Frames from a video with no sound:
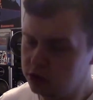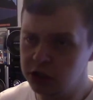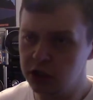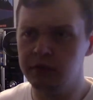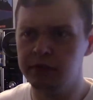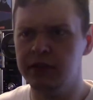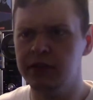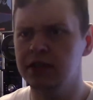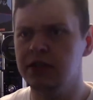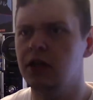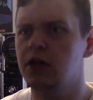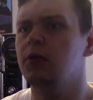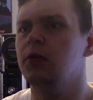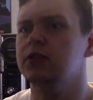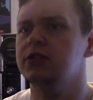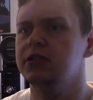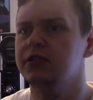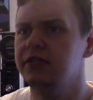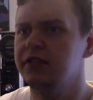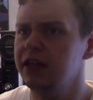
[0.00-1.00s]
Don't really know
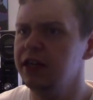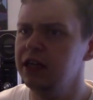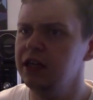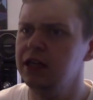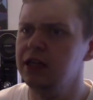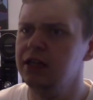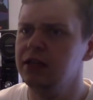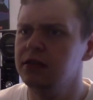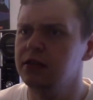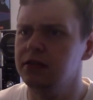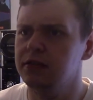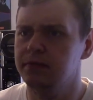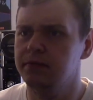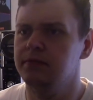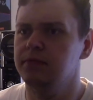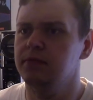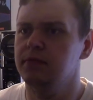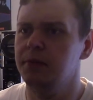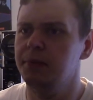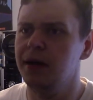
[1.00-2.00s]
what to think
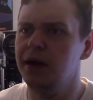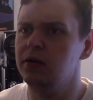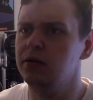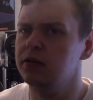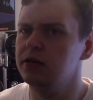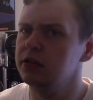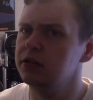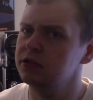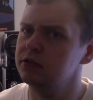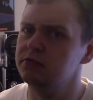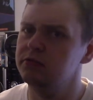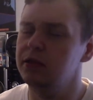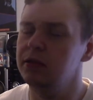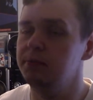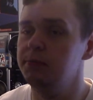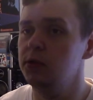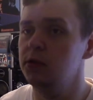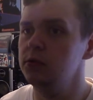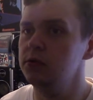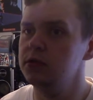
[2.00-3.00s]
about this
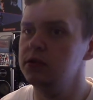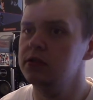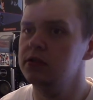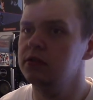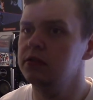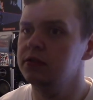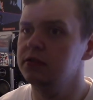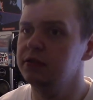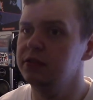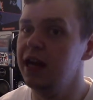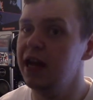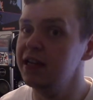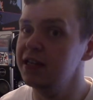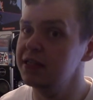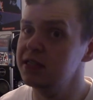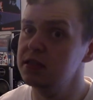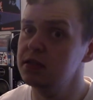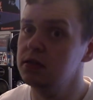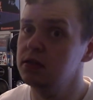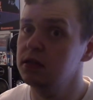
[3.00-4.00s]
reboot
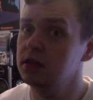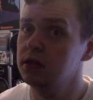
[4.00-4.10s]
yet.